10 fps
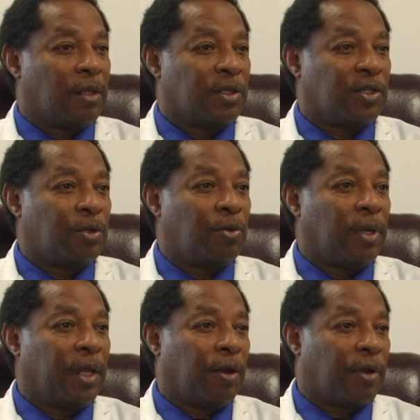This new
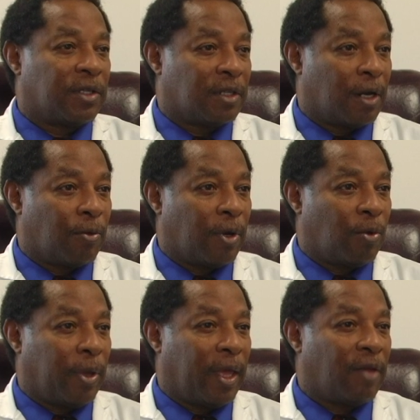linear
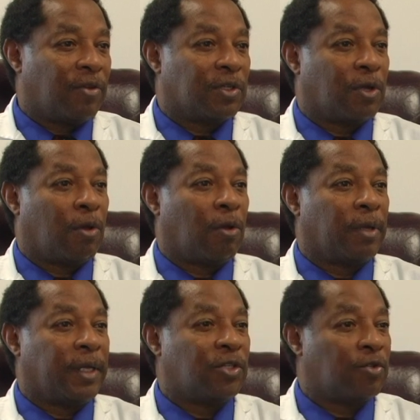accelerator we have is
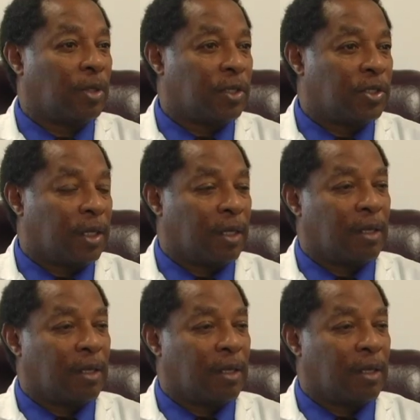called a Trilogy,